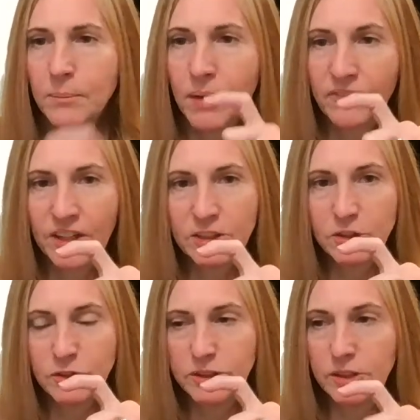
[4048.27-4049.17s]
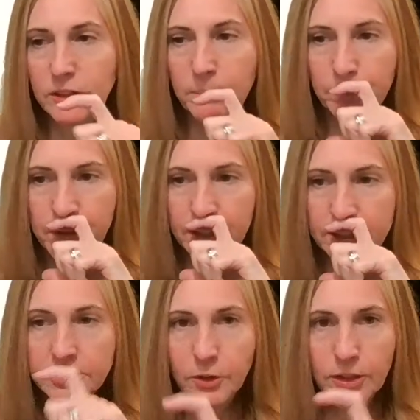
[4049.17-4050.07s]
My facial serum
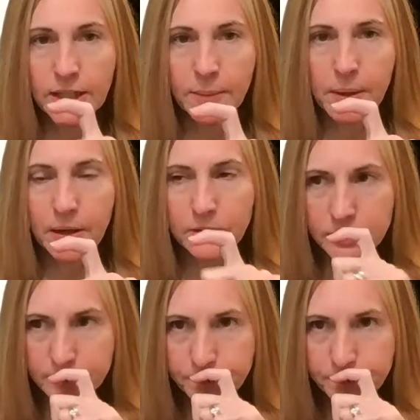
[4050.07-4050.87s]
is 30 mLs